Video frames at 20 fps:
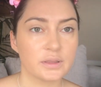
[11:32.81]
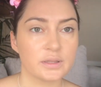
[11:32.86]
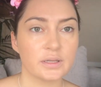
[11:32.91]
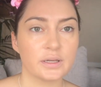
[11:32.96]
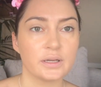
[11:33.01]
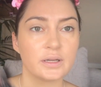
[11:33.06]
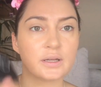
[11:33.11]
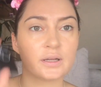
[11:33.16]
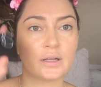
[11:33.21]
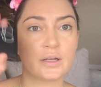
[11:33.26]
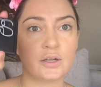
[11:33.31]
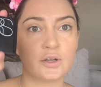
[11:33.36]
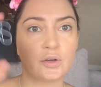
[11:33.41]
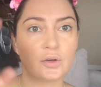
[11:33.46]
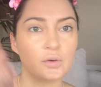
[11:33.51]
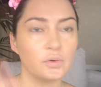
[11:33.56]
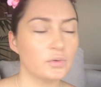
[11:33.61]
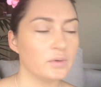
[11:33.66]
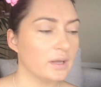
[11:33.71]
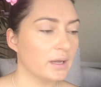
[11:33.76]
the
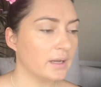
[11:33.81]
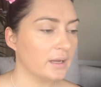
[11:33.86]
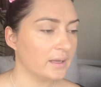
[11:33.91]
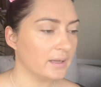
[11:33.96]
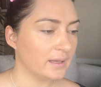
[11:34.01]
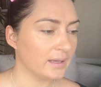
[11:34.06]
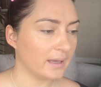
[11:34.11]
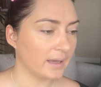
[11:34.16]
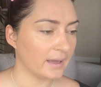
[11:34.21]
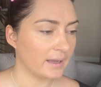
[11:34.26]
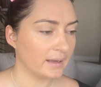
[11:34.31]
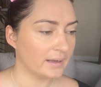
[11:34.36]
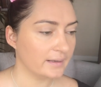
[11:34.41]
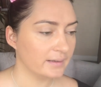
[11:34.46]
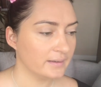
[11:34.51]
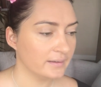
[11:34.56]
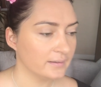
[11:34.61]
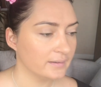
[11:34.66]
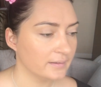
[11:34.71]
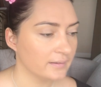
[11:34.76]
Laguna
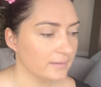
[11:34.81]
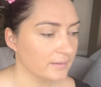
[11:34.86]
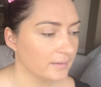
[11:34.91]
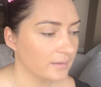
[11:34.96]
again,